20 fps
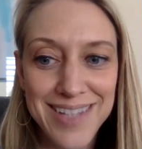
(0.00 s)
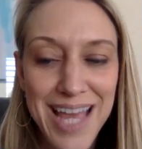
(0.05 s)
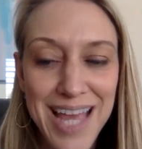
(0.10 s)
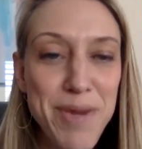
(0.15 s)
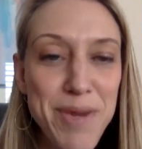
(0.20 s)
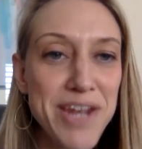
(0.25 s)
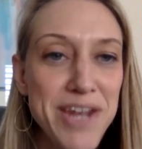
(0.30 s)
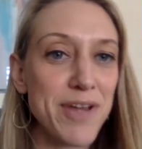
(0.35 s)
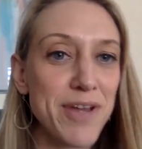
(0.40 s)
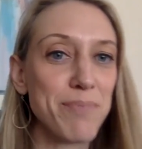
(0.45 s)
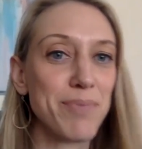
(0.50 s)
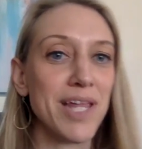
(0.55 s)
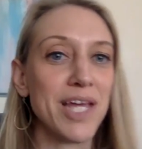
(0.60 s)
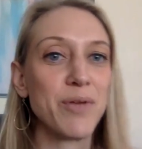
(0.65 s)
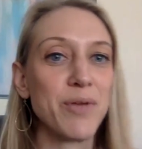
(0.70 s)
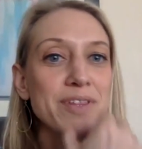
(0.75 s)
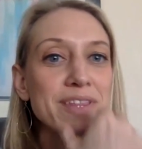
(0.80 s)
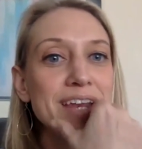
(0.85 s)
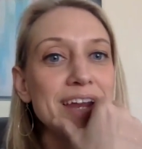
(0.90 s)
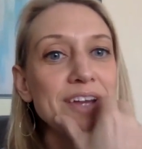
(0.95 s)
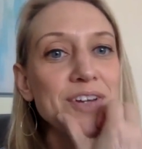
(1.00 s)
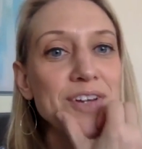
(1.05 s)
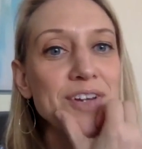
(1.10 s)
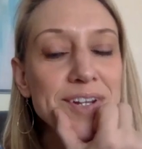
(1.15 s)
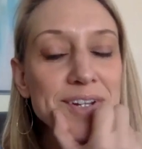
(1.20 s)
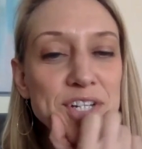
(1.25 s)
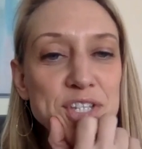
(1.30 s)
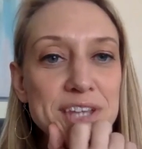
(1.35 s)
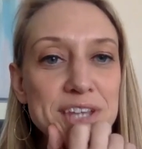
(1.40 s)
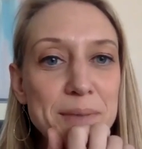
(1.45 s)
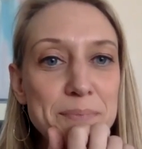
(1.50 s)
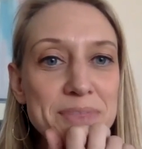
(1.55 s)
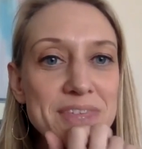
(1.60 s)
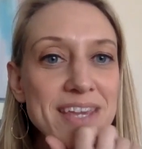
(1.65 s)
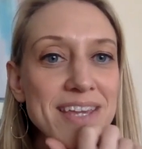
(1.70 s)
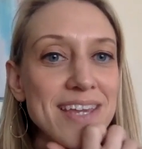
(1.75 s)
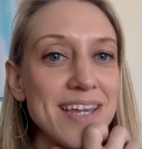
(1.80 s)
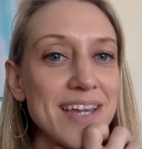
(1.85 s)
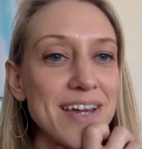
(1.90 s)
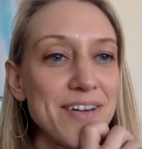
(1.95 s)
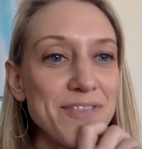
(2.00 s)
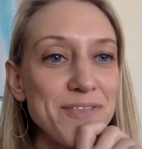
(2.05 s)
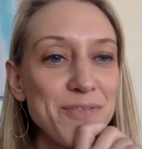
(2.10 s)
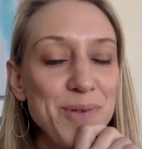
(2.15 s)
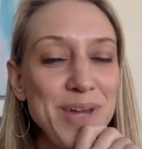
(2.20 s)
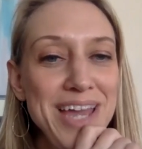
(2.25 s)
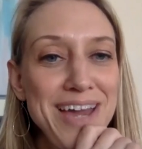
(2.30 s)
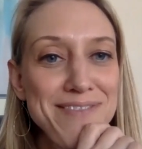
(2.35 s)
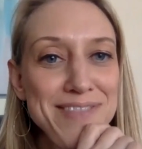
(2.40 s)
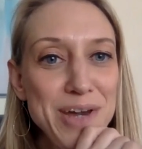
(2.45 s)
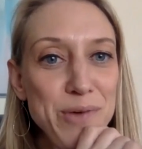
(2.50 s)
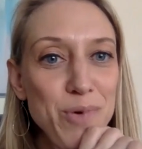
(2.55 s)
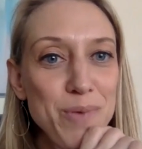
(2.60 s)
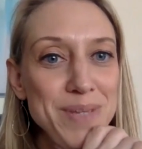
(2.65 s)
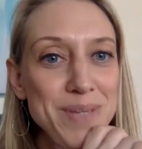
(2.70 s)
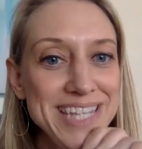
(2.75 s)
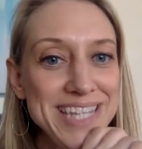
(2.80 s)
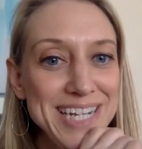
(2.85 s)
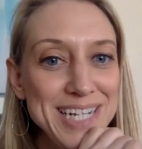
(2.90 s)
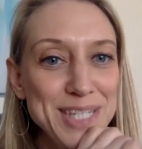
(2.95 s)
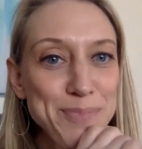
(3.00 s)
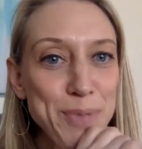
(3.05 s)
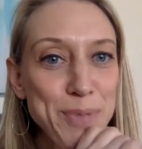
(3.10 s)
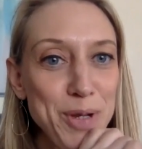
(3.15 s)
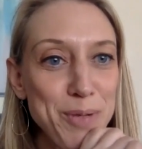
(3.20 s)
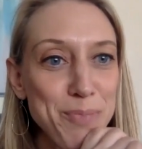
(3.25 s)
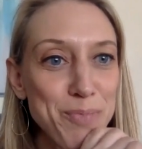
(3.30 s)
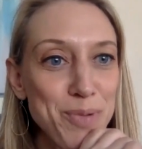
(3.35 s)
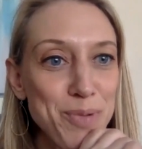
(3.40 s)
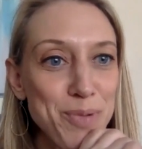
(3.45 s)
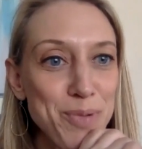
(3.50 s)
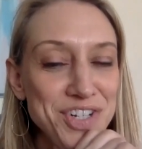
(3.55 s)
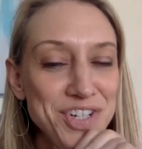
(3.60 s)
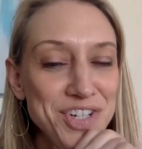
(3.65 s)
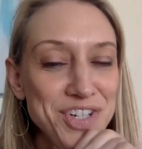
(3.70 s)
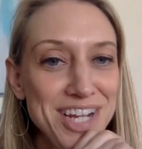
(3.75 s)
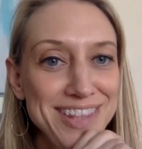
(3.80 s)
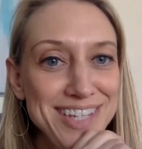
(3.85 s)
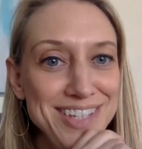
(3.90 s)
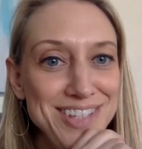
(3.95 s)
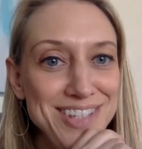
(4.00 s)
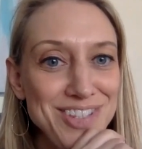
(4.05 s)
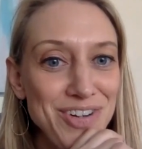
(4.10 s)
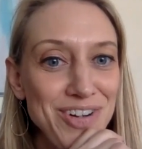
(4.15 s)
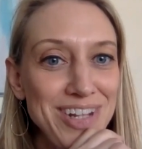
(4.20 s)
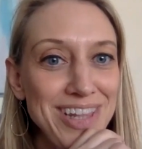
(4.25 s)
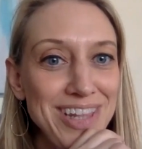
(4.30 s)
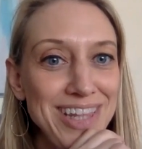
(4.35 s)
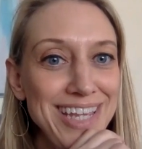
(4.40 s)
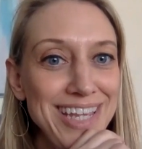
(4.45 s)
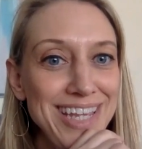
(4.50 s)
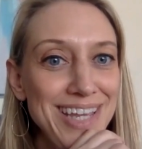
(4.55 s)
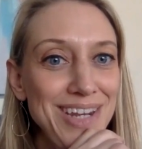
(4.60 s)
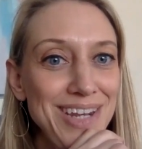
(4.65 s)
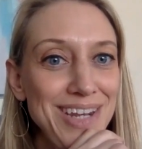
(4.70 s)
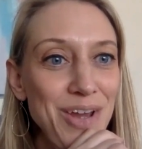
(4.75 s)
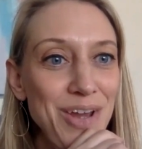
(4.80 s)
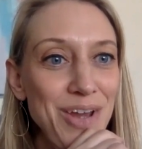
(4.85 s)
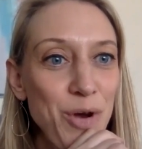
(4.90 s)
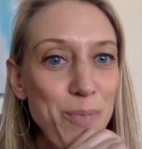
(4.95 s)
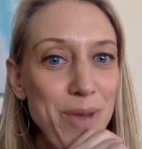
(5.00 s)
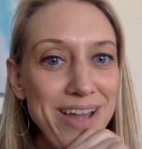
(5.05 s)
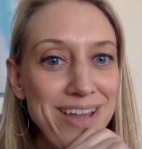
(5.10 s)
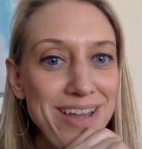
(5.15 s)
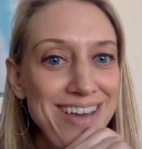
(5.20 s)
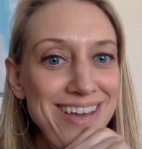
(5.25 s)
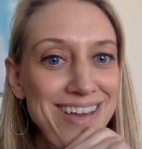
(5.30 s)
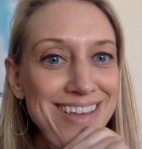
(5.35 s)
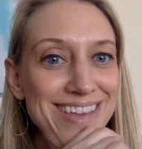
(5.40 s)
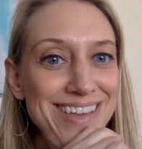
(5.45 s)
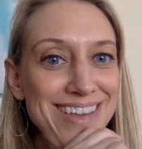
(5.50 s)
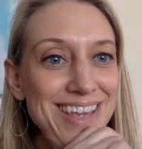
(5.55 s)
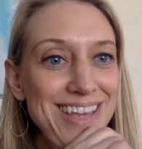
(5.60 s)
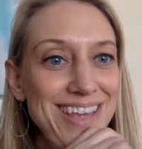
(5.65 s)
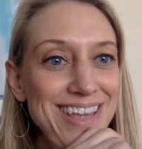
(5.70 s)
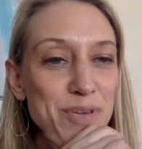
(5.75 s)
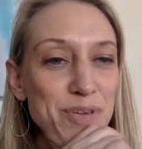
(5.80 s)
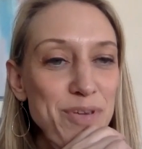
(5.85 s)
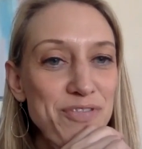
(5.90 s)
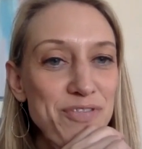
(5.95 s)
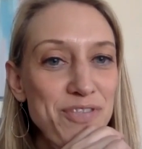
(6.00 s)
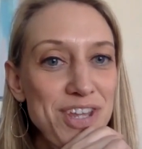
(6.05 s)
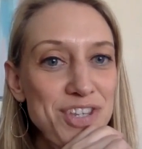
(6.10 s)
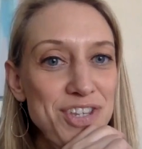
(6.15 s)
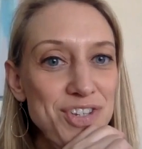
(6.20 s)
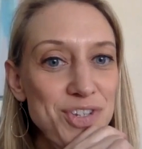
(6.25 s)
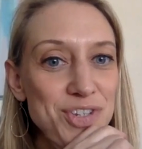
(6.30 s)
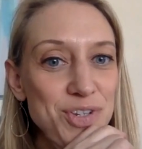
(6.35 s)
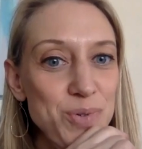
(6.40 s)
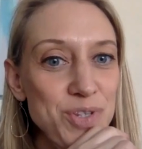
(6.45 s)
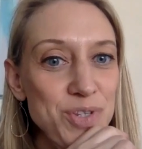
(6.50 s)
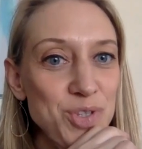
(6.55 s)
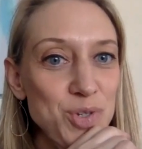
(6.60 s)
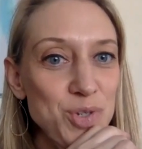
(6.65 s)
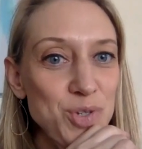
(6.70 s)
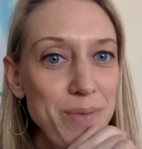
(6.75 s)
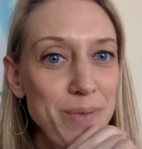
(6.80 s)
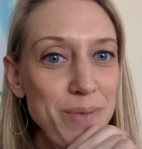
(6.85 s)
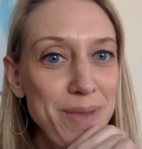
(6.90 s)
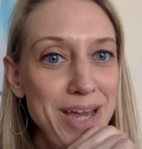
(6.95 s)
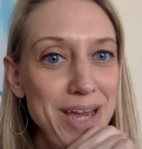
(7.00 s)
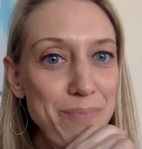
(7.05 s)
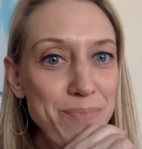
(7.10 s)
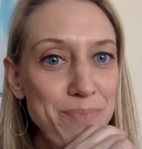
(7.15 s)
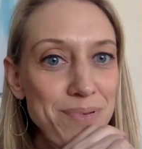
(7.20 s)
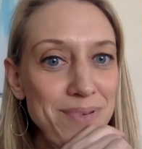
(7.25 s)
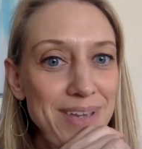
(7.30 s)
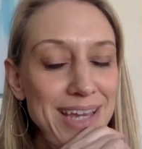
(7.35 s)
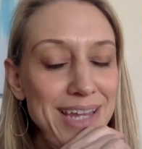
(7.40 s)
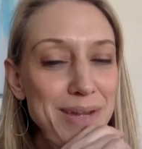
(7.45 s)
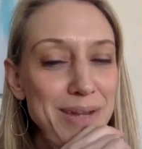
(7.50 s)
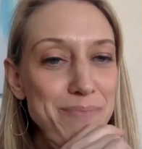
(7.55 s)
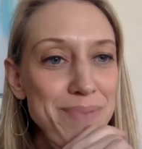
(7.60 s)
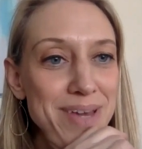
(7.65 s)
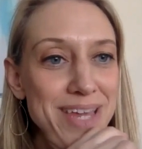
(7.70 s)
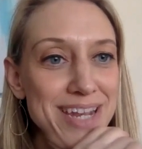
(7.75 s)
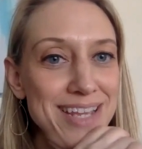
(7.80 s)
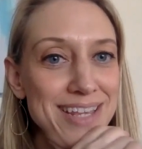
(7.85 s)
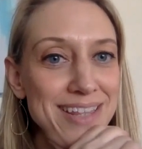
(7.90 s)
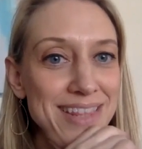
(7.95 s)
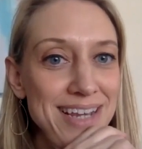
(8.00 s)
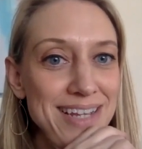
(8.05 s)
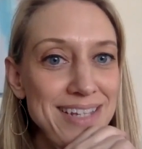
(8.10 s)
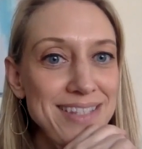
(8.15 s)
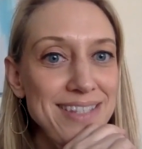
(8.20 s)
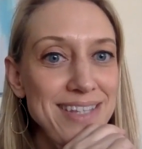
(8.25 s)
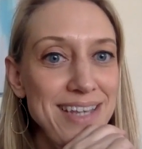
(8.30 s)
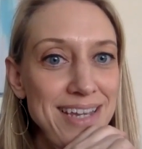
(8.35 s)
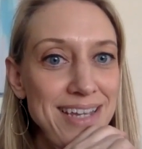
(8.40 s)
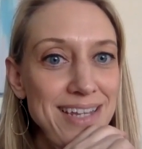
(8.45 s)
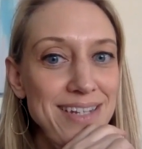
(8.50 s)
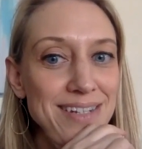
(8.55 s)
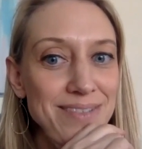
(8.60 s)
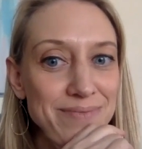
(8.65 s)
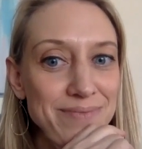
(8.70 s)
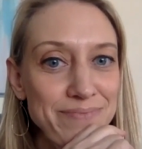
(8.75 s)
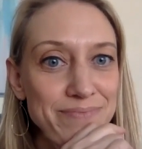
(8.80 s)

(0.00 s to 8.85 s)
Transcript: I bet if I played with it, I could. Just I'm thinking of we have that women's exponent project that's currently in Omeka. It'd be fun to do a story map and embed it in that site.